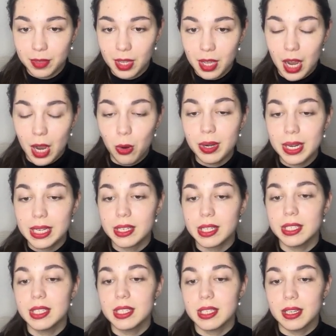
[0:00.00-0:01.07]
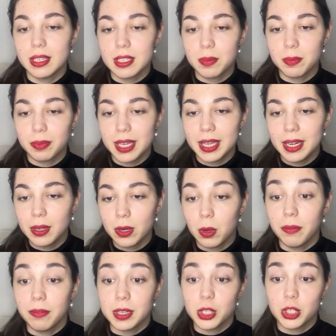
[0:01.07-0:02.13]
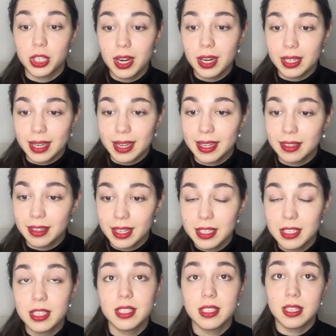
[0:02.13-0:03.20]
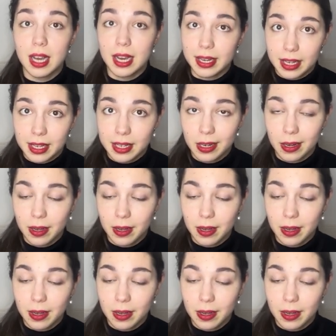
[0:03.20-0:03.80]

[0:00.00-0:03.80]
Our indicators are displayed on the chart and let's study it.